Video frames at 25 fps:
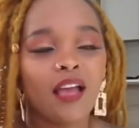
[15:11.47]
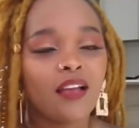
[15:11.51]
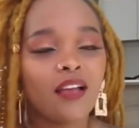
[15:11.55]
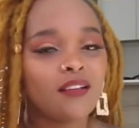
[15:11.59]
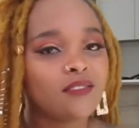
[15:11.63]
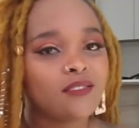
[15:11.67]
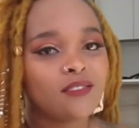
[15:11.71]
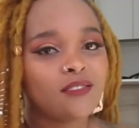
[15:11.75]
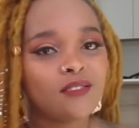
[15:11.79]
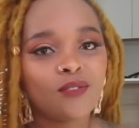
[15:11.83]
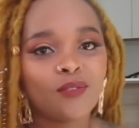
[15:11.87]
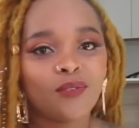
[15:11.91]

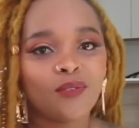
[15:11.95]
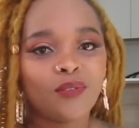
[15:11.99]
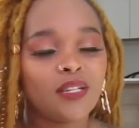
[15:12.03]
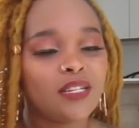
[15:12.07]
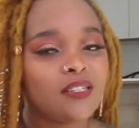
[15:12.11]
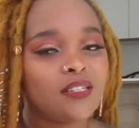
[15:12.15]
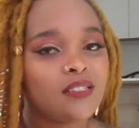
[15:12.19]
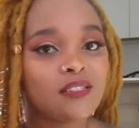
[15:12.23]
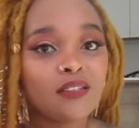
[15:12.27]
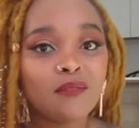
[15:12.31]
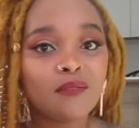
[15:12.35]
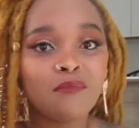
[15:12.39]
So
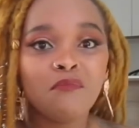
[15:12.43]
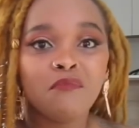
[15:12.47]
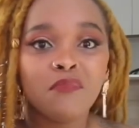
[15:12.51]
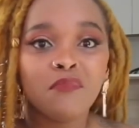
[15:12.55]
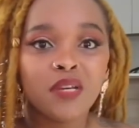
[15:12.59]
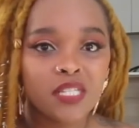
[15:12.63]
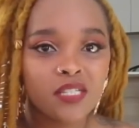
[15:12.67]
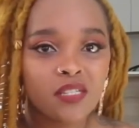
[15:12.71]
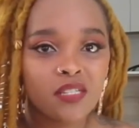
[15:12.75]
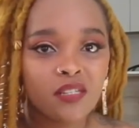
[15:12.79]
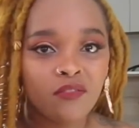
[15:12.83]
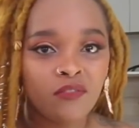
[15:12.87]
it's a
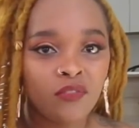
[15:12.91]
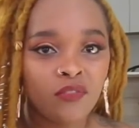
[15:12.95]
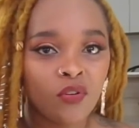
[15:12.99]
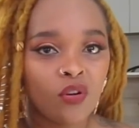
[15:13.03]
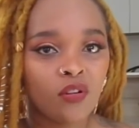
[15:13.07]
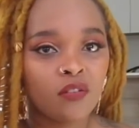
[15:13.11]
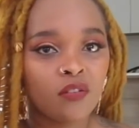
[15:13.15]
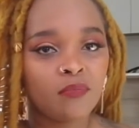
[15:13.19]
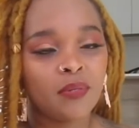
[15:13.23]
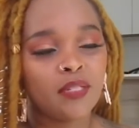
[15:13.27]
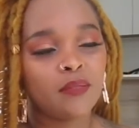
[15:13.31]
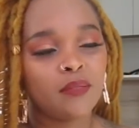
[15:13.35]
messy
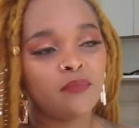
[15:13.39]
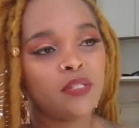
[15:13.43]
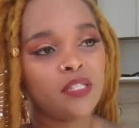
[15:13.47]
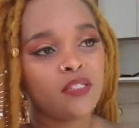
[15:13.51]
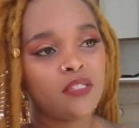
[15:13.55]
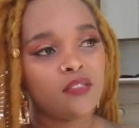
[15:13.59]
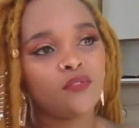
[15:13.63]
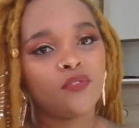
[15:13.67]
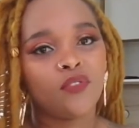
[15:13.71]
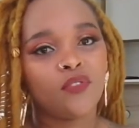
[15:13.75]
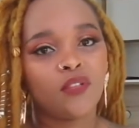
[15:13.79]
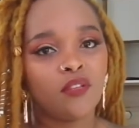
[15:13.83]
vlog, but
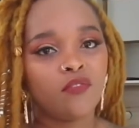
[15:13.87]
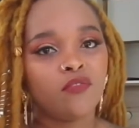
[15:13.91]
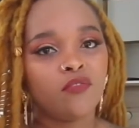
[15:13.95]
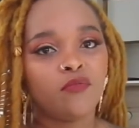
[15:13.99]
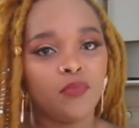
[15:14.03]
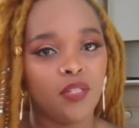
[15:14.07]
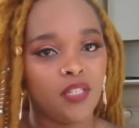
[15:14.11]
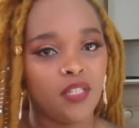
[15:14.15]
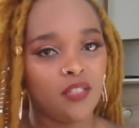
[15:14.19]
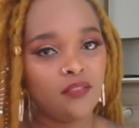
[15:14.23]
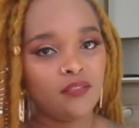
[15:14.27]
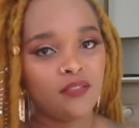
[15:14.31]
please forgive
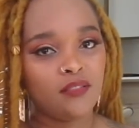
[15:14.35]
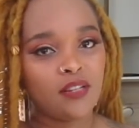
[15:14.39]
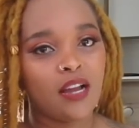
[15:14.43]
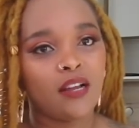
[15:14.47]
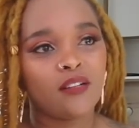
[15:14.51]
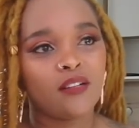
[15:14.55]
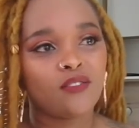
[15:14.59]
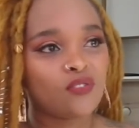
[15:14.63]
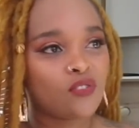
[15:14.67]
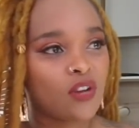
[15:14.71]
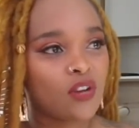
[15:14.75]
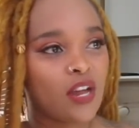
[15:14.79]
me. I
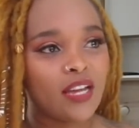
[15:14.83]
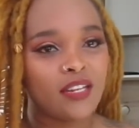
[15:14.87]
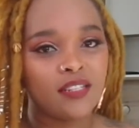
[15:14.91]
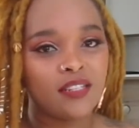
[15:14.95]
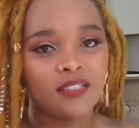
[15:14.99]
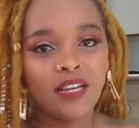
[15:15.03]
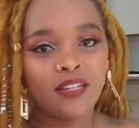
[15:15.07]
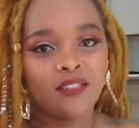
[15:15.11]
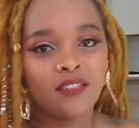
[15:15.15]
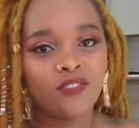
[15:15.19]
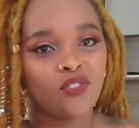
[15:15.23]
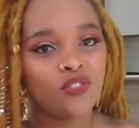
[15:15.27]
tried.
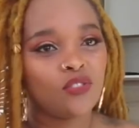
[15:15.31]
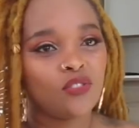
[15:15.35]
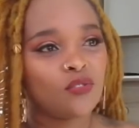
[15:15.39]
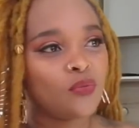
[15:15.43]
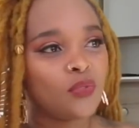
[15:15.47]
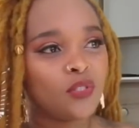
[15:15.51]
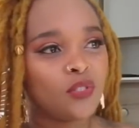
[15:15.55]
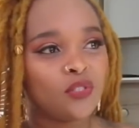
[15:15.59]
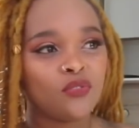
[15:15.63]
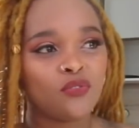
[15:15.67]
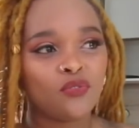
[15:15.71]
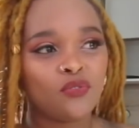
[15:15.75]
I just
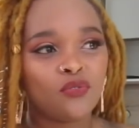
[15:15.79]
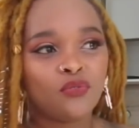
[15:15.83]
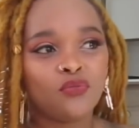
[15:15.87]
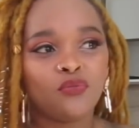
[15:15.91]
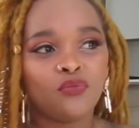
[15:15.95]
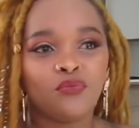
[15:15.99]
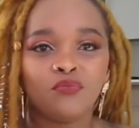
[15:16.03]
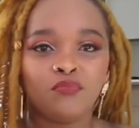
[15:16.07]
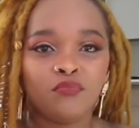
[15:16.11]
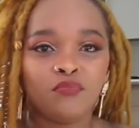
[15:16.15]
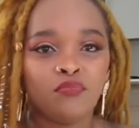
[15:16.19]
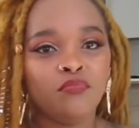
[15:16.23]
wanted
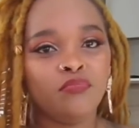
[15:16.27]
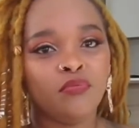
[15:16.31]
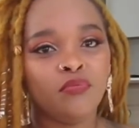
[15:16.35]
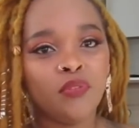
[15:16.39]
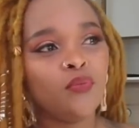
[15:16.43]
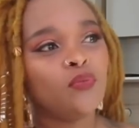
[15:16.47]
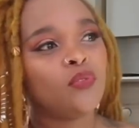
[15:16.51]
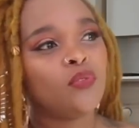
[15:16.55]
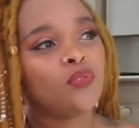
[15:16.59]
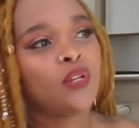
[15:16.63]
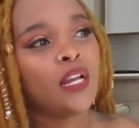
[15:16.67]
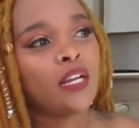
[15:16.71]
to be
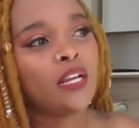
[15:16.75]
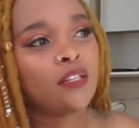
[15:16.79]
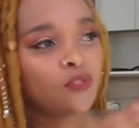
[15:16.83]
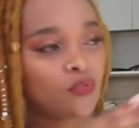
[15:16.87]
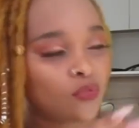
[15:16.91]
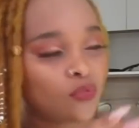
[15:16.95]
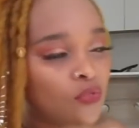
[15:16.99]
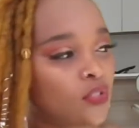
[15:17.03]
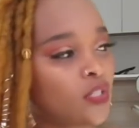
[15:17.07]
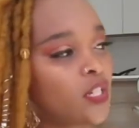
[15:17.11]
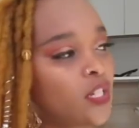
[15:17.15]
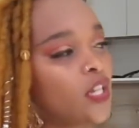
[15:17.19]
with you, like,
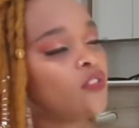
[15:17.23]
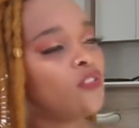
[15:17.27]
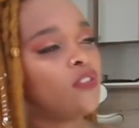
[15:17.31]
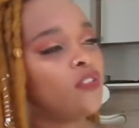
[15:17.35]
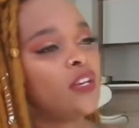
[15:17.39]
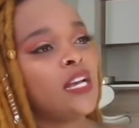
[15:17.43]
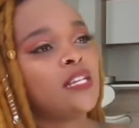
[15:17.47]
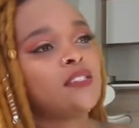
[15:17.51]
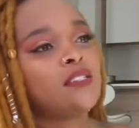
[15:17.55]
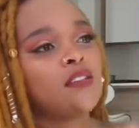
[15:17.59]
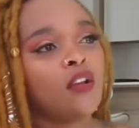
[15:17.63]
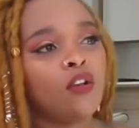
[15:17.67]
to take you
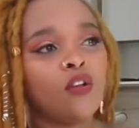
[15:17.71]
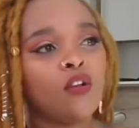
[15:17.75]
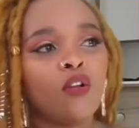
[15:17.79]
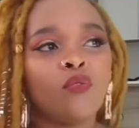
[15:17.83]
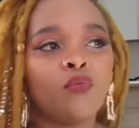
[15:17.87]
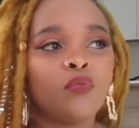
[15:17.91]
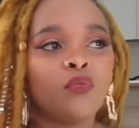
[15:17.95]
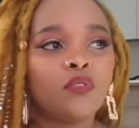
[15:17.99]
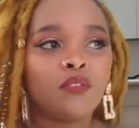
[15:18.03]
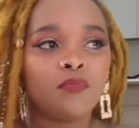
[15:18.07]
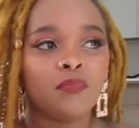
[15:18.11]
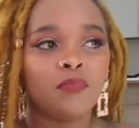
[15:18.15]
guys
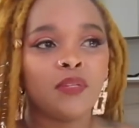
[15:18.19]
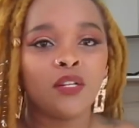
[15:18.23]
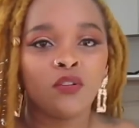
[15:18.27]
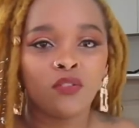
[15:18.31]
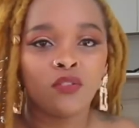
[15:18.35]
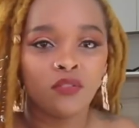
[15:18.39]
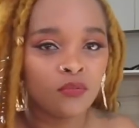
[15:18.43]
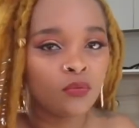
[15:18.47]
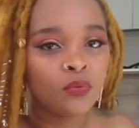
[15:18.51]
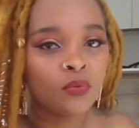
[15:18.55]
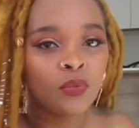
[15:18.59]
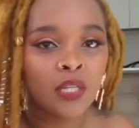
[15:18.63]
along with me.
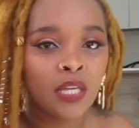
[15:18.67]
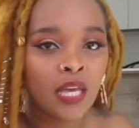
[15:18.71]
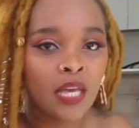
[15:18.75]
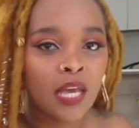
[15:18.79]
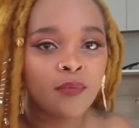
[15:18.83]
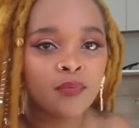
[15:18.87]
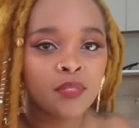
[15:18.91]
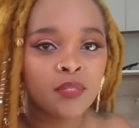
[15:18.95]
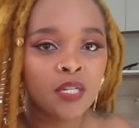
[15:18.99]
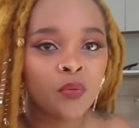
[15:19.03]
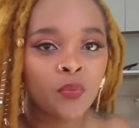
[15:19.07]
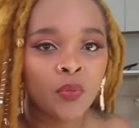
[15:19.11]

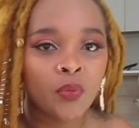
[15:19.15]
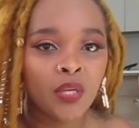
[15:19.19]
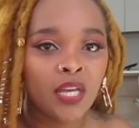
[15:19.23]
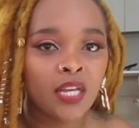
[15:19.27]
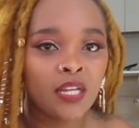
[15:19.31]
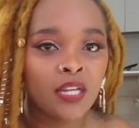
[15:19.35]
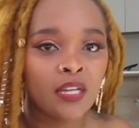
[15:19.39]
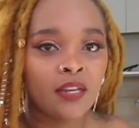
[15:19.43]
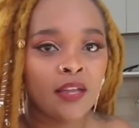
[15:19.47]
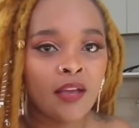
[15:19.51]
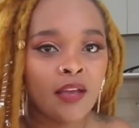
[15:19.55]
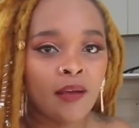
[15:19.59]
Cape Town
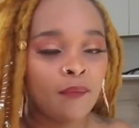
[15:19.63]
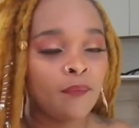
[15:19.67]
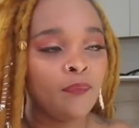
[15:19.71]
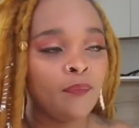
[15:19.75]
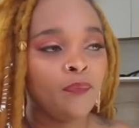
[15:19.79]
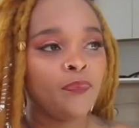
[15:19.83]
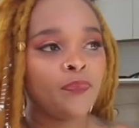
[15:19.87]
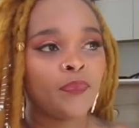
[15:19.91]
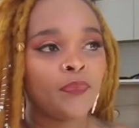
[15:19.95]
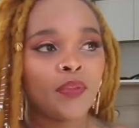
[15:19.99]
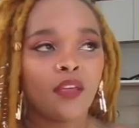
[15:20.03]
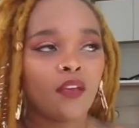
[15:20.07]
weekend, yeah.
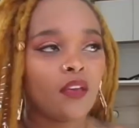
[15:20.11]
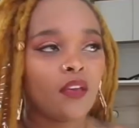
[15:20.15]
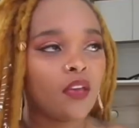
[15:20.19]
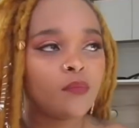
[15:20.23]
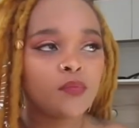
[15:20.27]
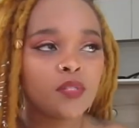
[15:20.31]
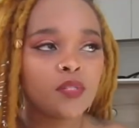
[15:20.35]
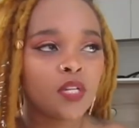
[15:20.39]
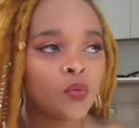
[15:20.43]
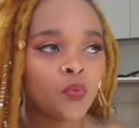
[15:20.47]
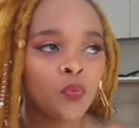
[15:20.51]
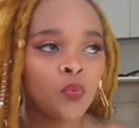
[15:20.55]
Cape
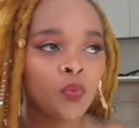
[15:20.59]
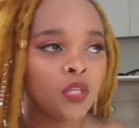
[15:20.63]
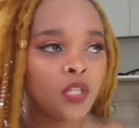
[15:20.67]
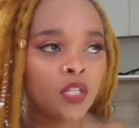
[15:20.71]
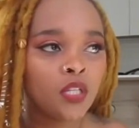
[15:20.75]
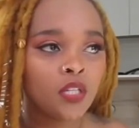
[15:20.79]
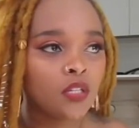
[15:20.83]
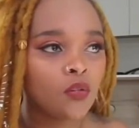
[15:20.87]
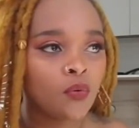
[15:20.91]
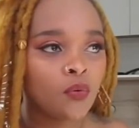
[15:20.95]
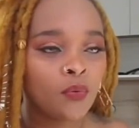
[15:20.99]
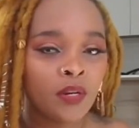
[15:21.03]
Town
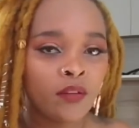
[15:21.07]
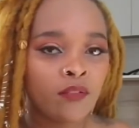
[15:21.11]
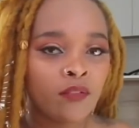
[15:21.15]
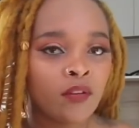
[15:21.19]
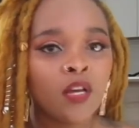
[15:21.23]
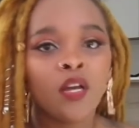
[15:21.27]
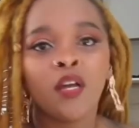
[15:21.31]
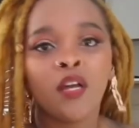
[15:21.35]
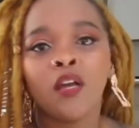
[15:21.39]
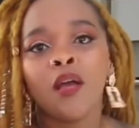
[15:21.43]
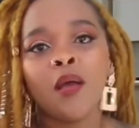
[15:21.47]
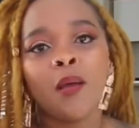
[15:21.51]
week, whatever.
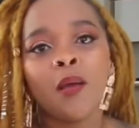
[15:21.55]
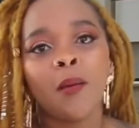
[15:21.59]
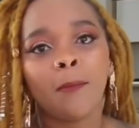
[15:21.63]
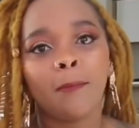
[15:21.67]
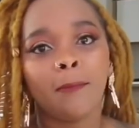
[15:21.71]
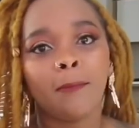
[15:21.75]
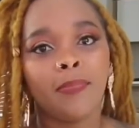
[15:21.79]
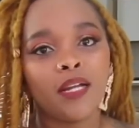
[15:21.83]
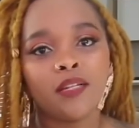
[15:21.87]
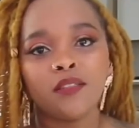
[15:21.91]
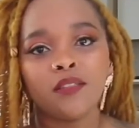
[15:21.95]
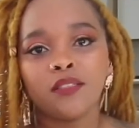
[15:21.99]

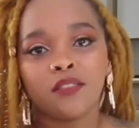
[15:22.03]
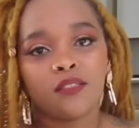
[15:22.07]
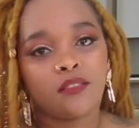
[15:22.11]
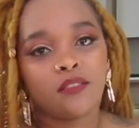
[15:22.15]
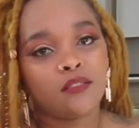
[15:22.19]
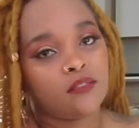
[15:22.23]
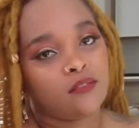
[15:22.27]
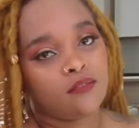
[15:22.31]
But,